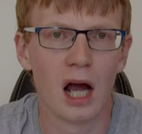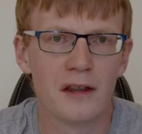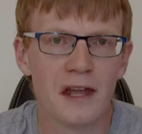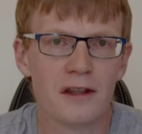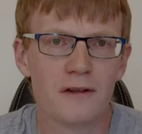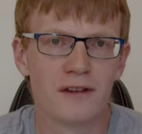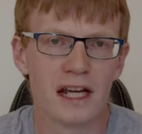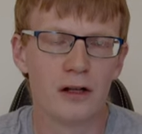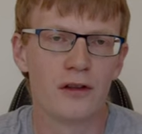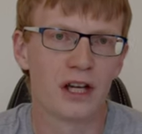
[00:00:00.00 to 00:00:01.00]
And then the
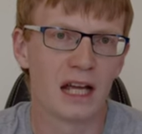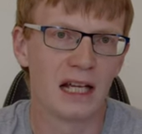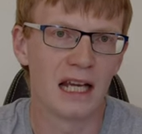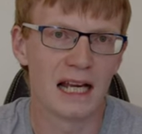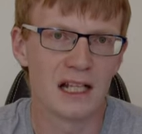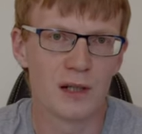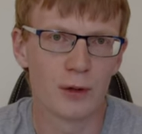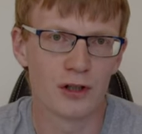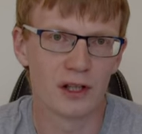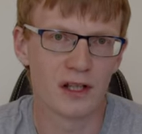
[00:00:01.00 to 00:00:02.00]
final thing I liked
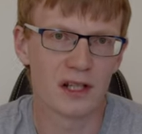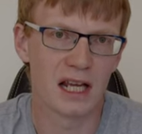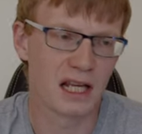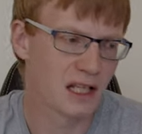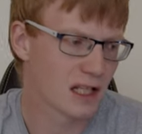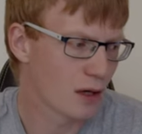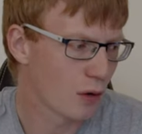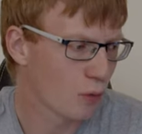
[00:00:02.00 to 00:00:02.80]
about this case